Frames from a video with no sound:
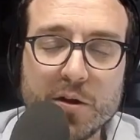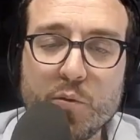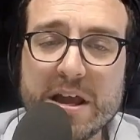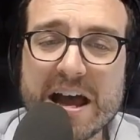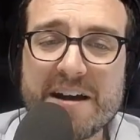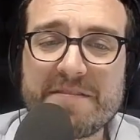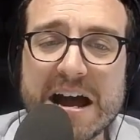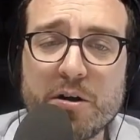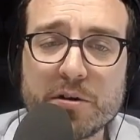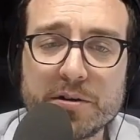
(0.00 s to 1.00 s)
We have
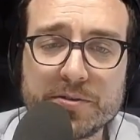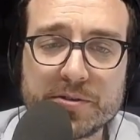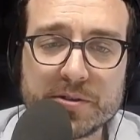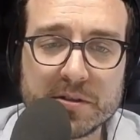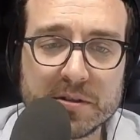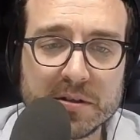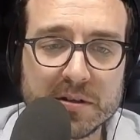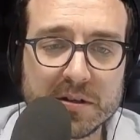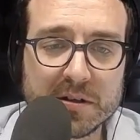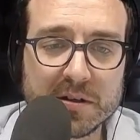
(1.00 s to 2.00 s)
ours
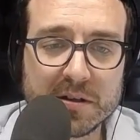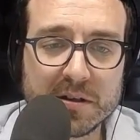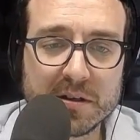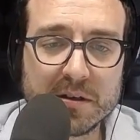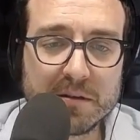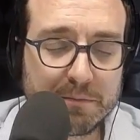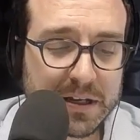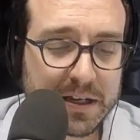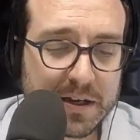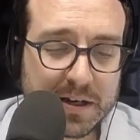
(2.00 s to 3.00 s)

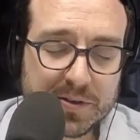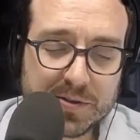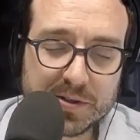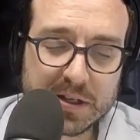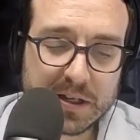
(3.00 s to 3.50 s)
because